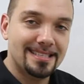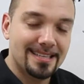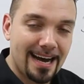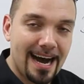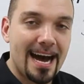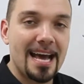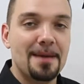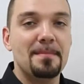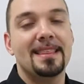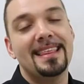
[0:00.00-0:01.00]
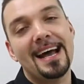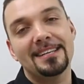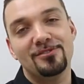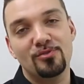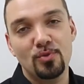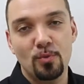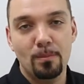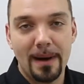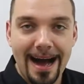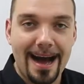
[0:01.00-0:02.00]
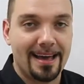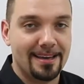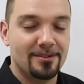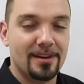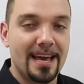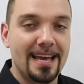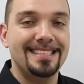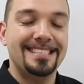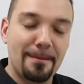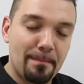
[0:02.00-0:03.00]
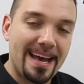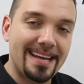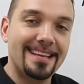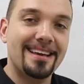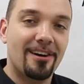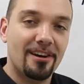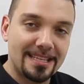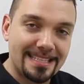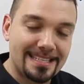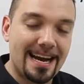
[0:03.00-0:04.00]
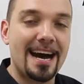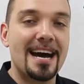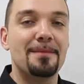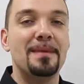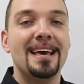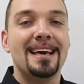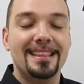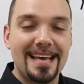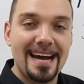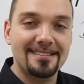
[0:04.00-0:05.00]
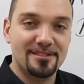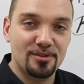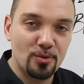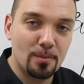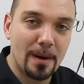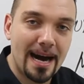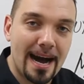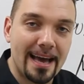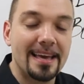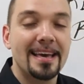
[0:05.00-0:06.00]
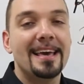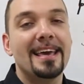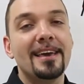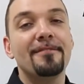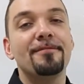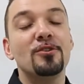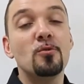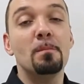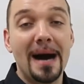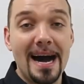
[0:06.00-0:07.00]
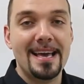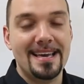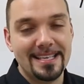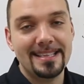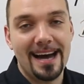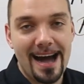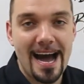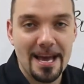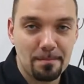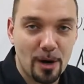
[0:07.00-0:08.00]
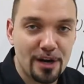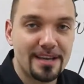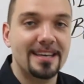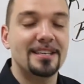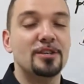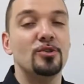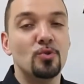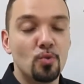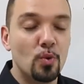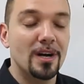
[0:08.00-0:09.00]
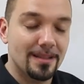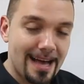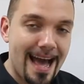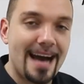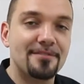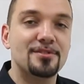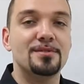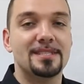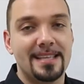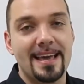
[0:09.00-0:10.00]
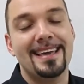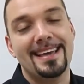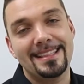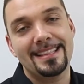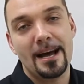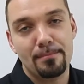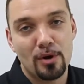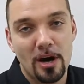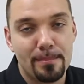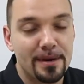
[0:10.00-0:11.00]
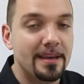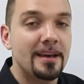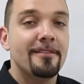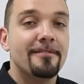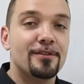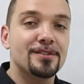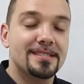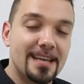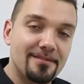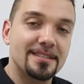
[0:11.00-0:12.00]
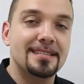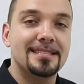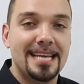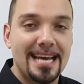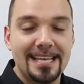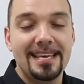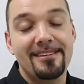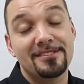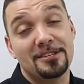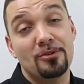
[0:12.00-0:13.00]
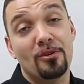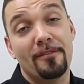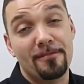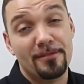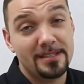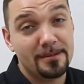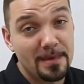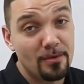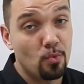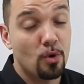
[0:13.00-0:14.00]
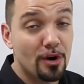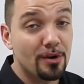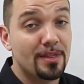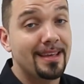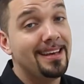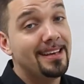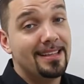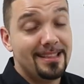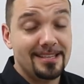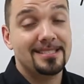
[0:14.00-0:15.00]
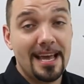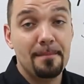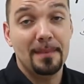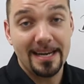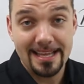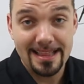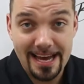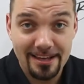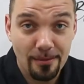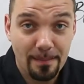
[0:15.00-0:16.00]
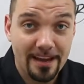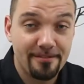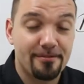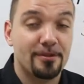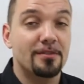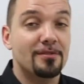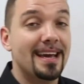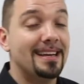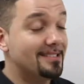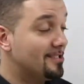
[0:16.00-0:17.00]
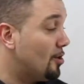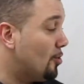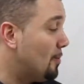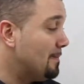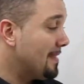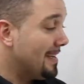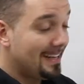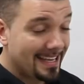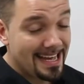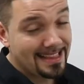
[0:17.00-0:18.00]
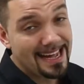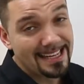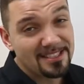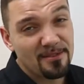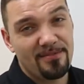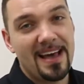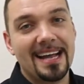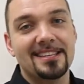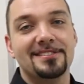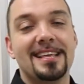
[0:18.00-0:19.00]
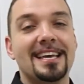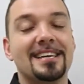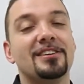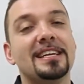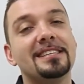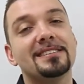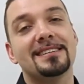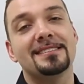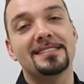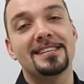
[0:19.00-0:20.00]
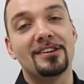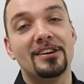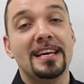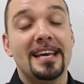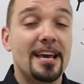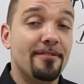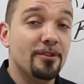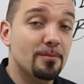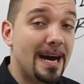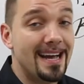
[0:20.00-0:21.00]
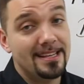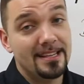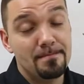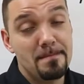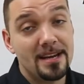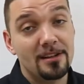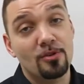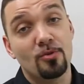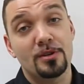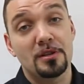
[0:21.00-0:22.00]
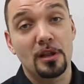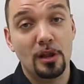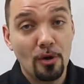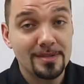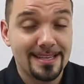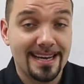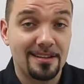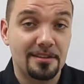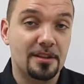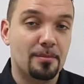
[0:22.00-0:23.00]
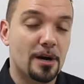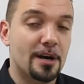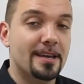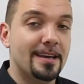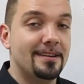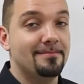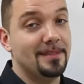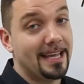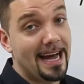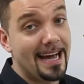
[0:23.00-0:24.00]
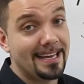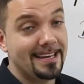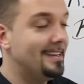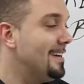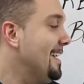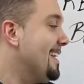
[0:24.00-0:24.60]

time that you buy, okay? Depending on the time that you buy, if you buy in the high market, you will have to stay in that property for 7 to 10 years in order for it to be worth the same money that you pay for it, right? So again, that's a factor that you need to consider. If you're buying in the middle or in the low cycle in the market, like I did,